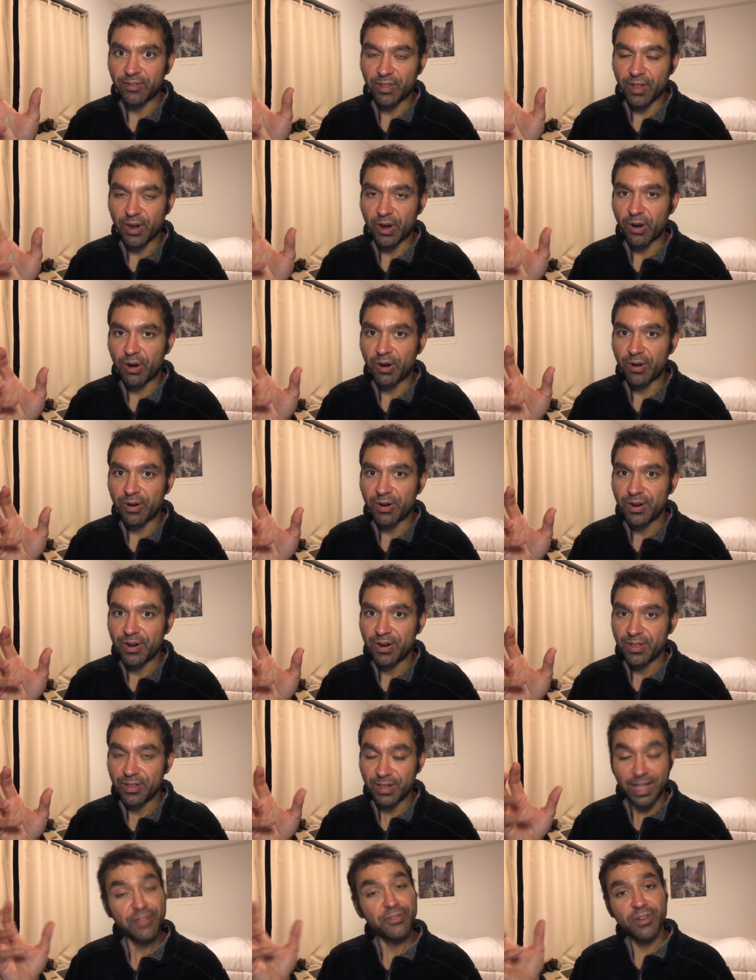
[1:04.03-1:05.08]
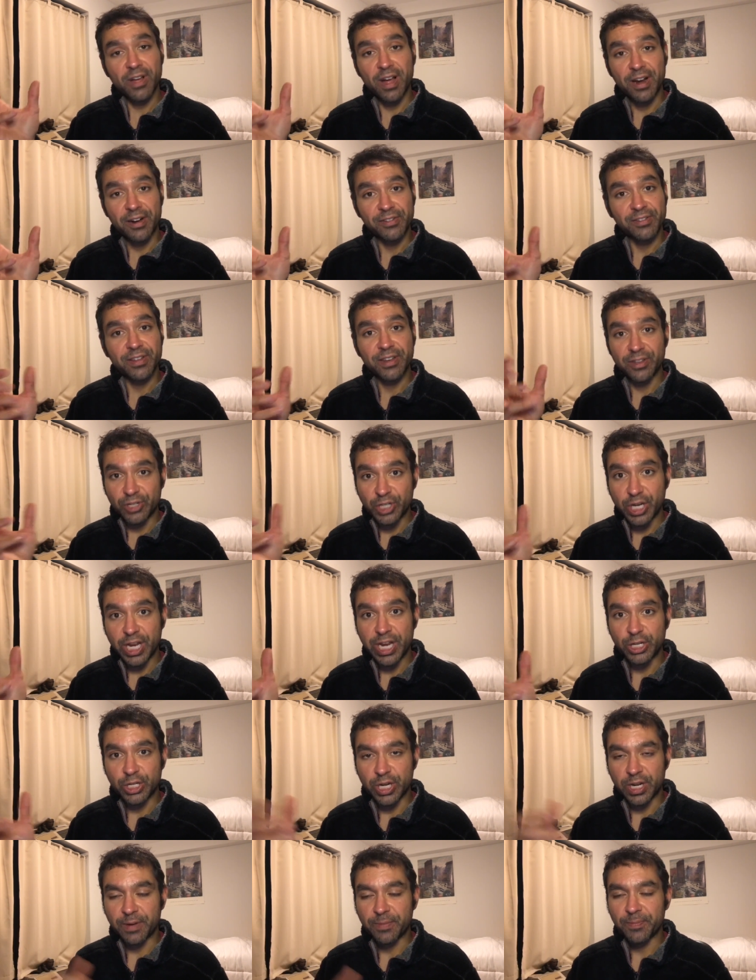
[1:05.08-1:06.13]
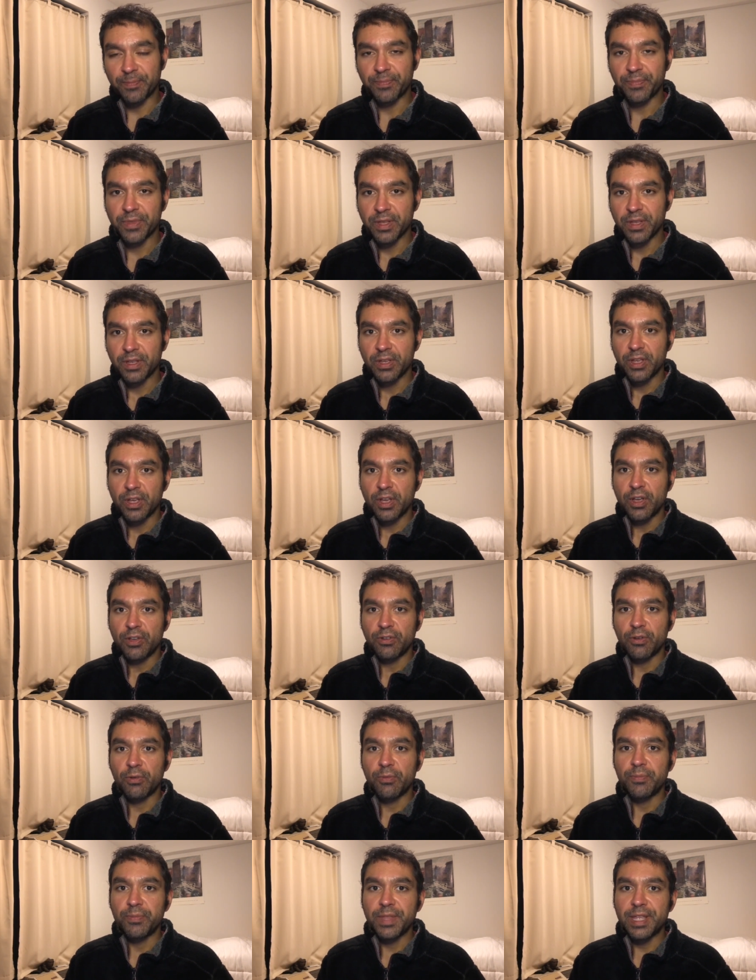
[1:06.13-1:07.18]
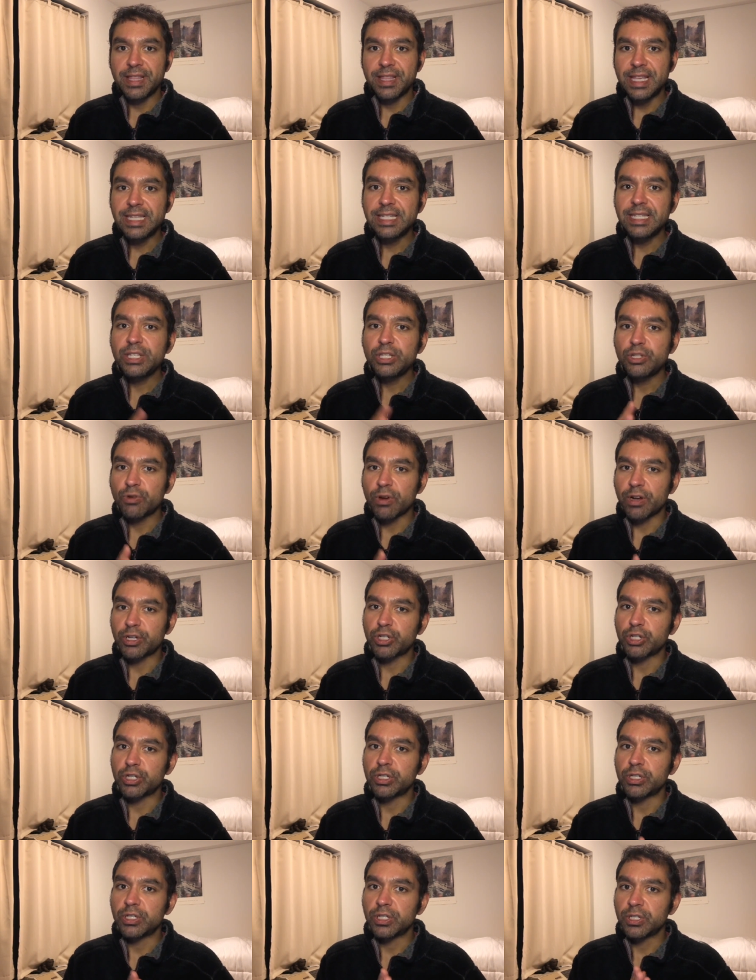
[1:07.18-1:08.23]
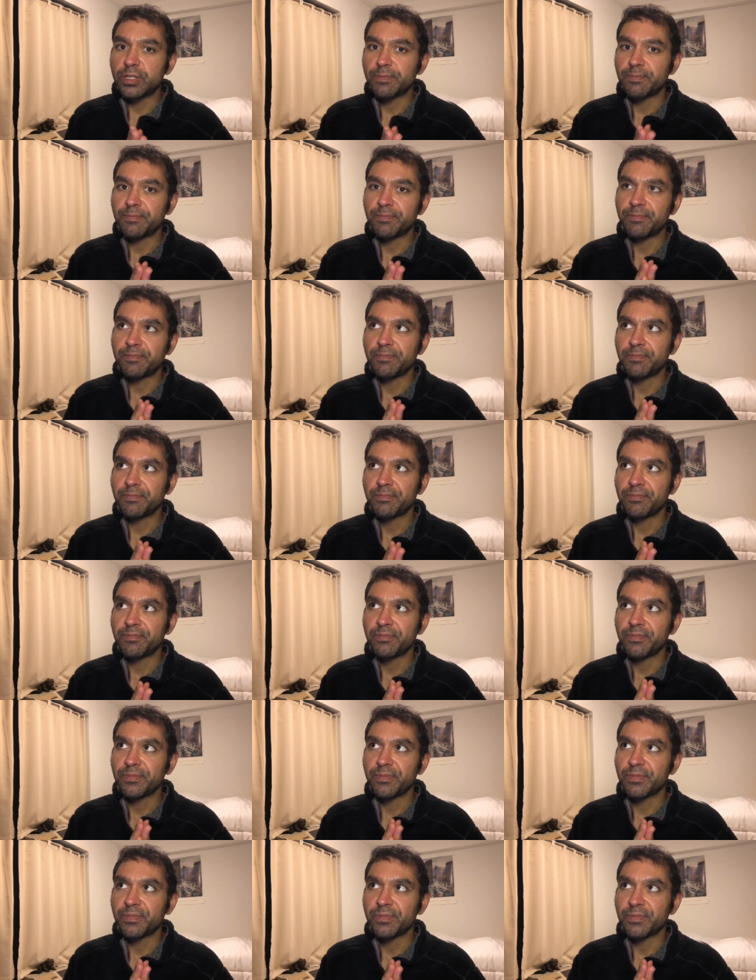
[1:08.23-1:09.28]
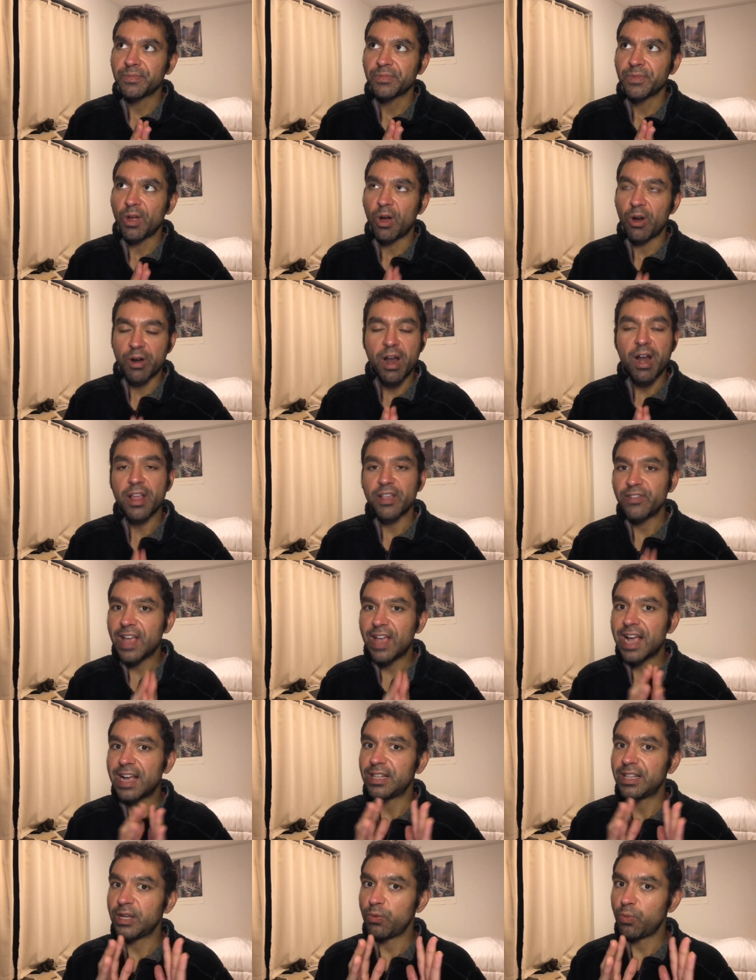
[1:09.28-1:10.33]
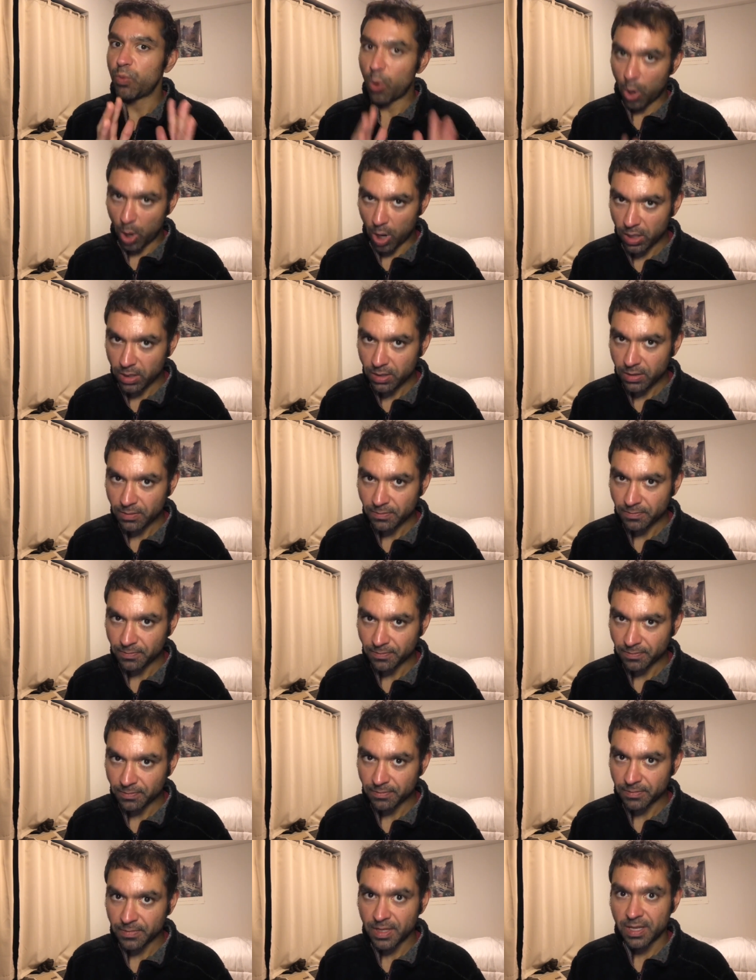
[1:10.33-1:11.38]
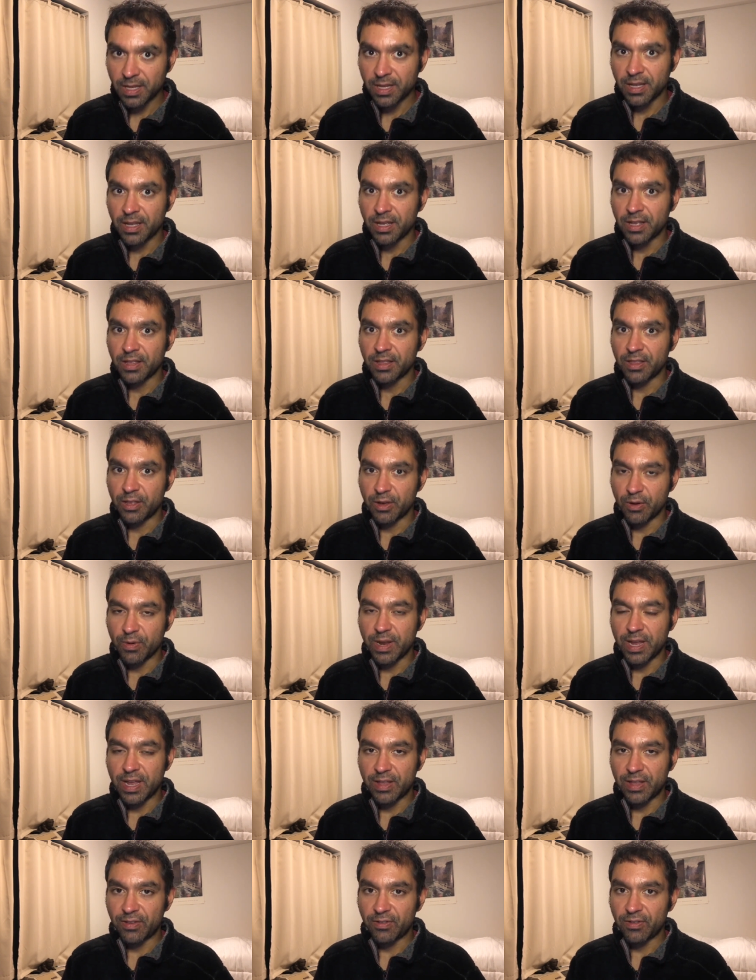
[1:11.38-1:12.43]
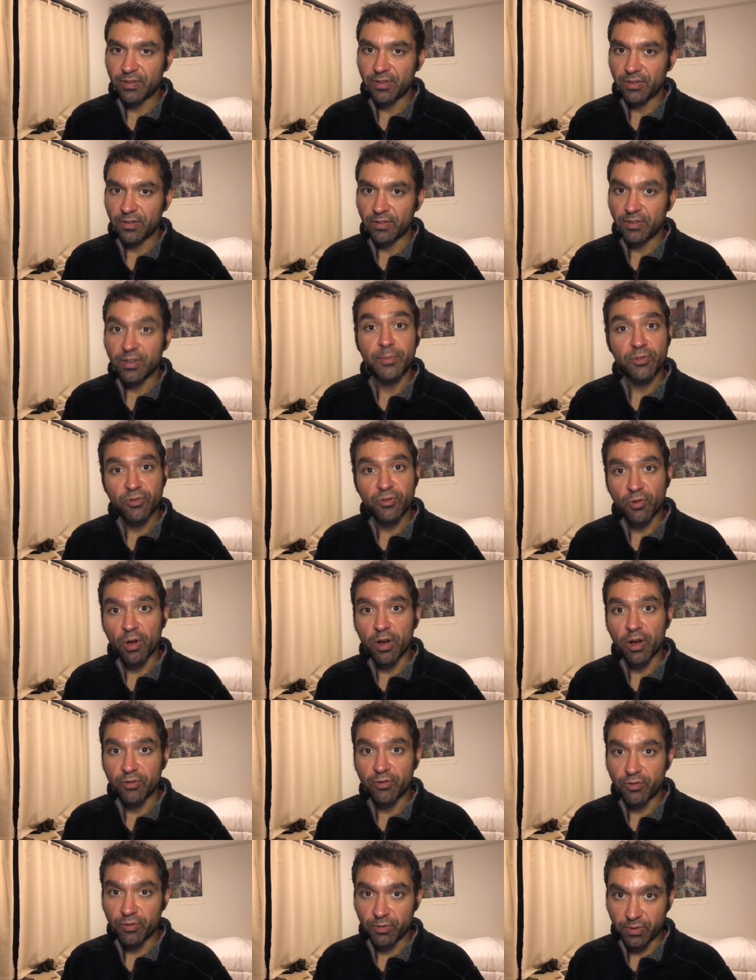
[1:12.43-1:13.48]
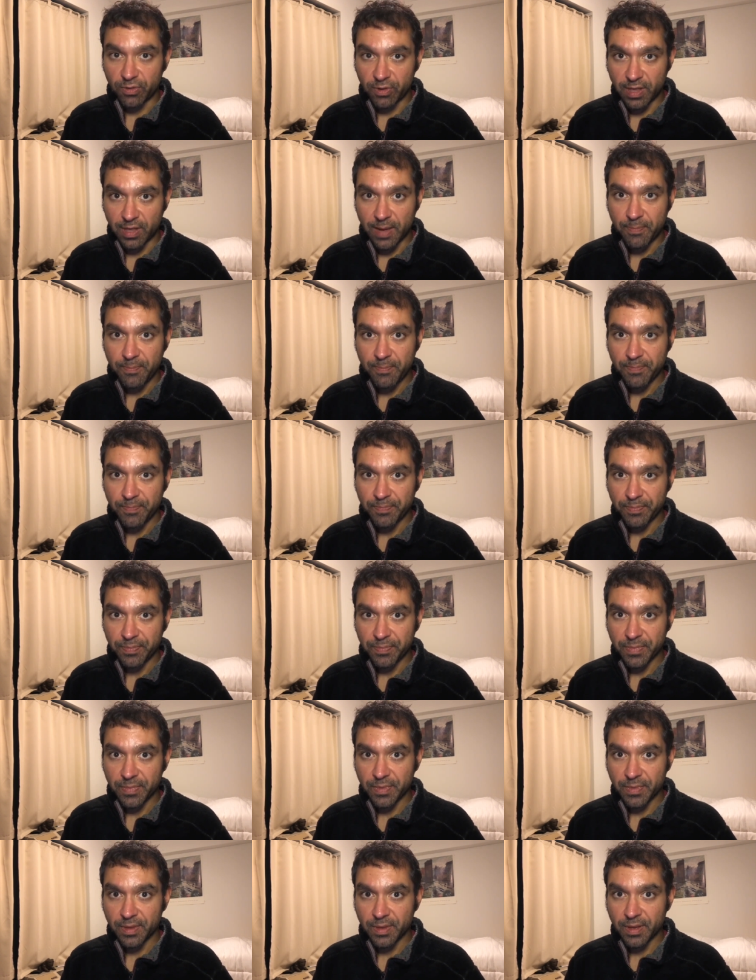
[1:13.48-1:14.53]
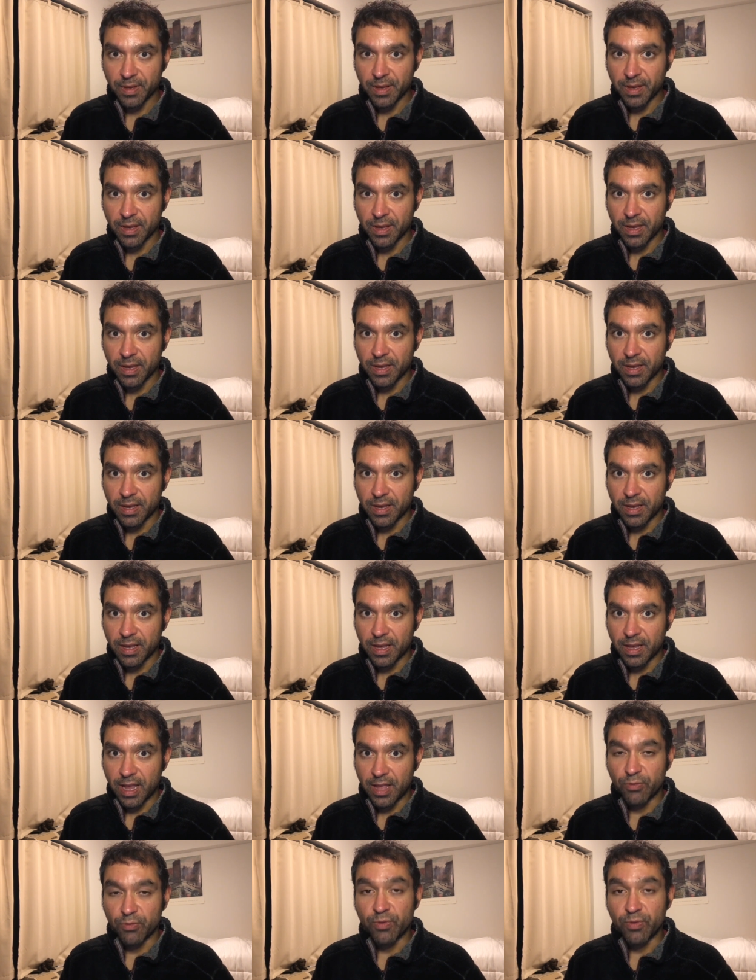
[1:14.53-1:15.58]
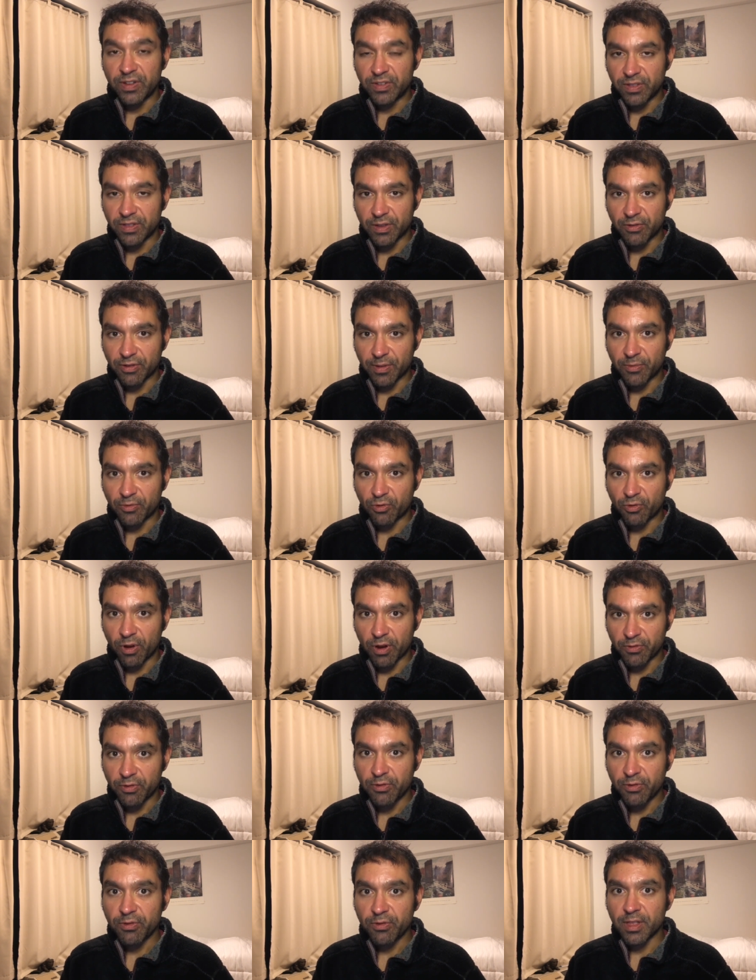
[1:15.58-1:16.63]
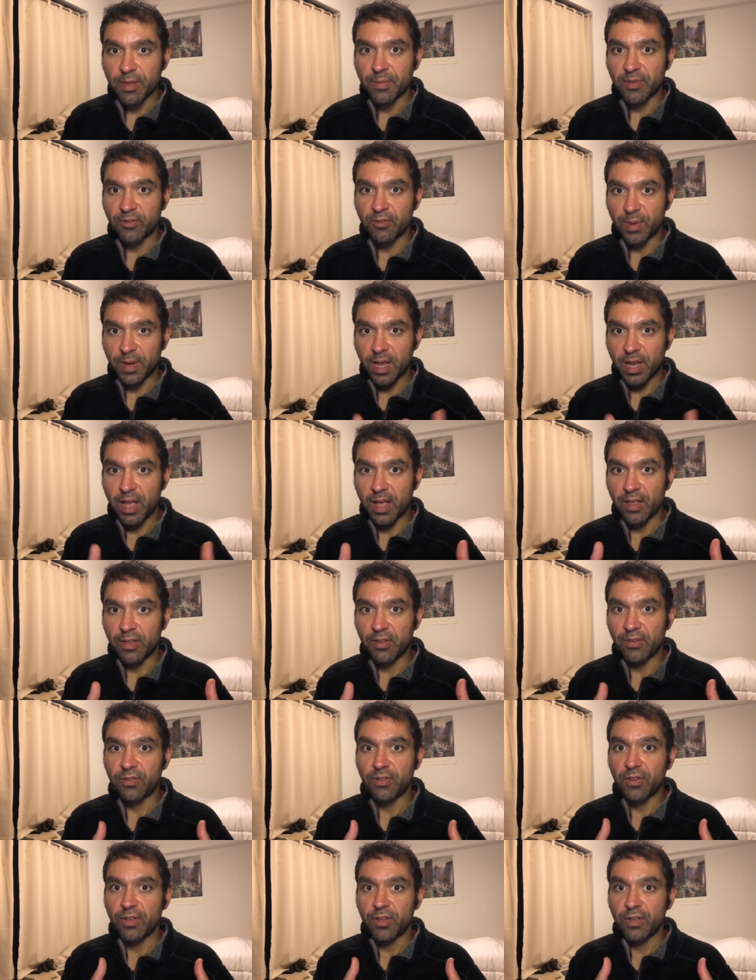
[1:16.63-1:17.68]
that are less constant and changing. So these instructions are not exactly wrong. There is some strong truth to them. And the reason there's some strong truth to them is because